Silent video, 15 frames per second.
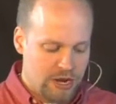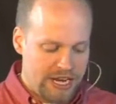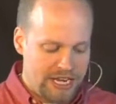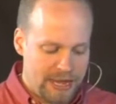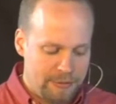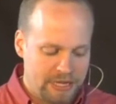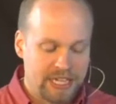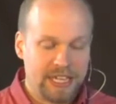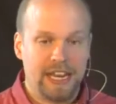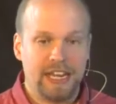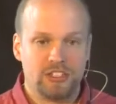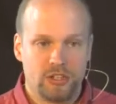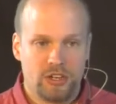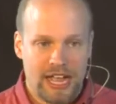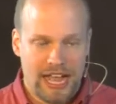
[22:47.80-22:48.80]
reign,
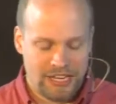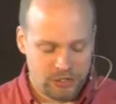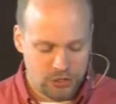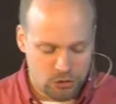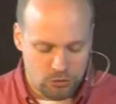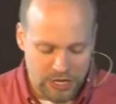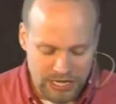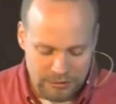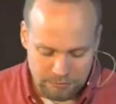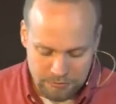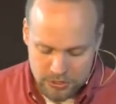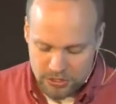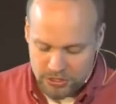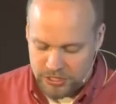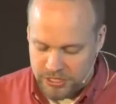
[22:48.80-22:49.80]
Nebuchadnezzar had
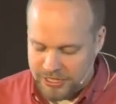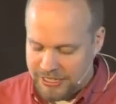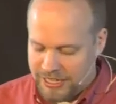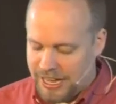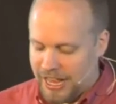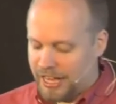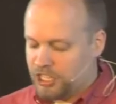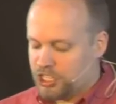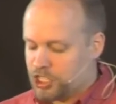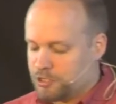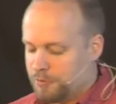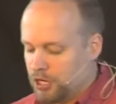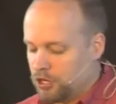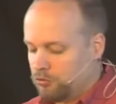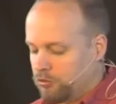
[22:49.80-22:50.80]
dreams, and his
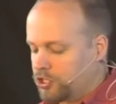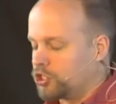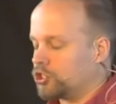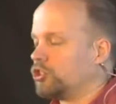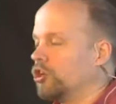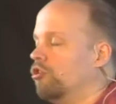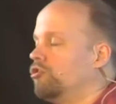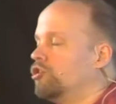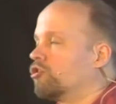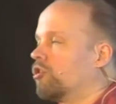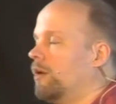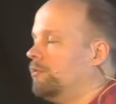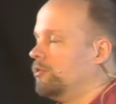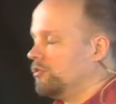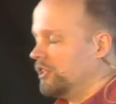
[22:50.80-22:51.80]
spirit was so
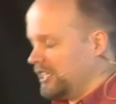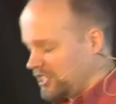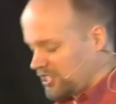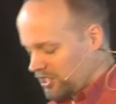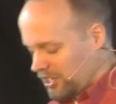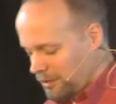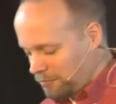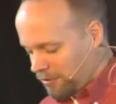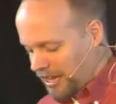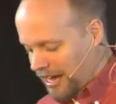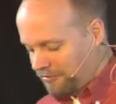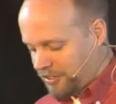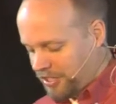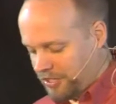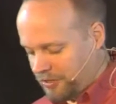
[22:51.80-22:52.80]
troubled that sleep
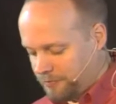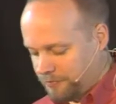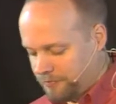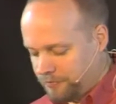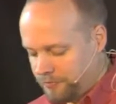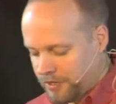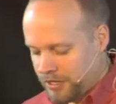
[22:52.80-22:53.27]
left him.